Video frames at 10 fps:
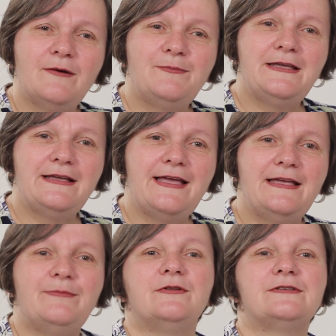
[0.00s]
not being
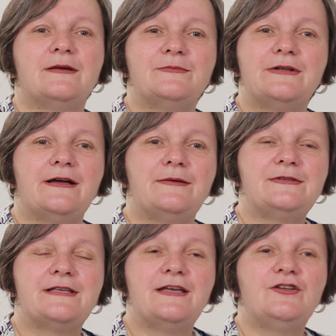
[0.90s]
able
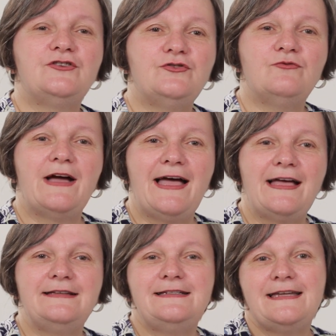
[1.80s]
sometimes to
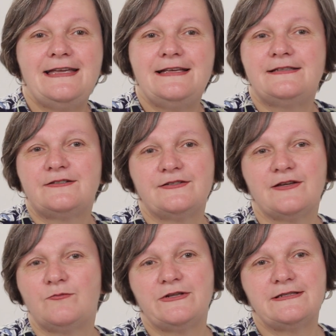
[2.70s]
add days to
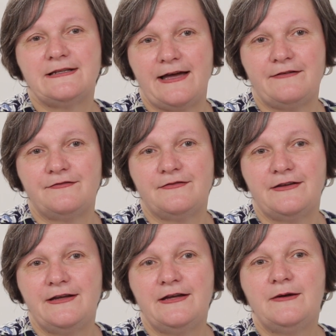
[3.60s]
someone's life,
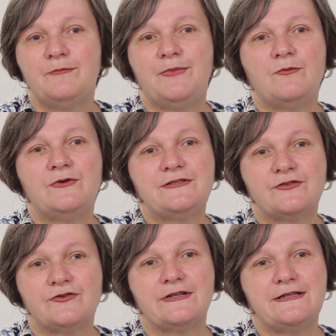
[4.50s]
but we
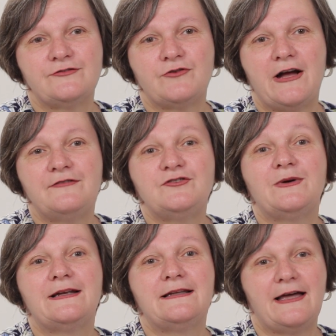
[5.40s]
certainly strive
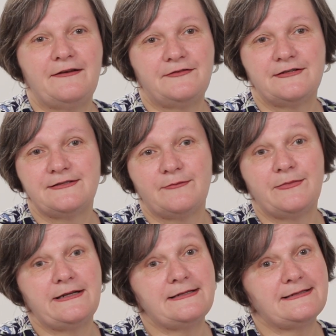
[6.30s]
to add life to
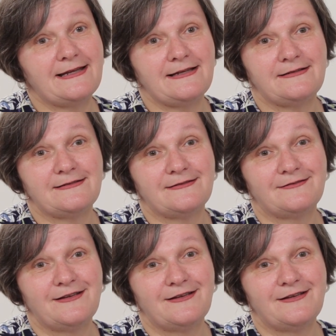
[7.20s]
somebody's days.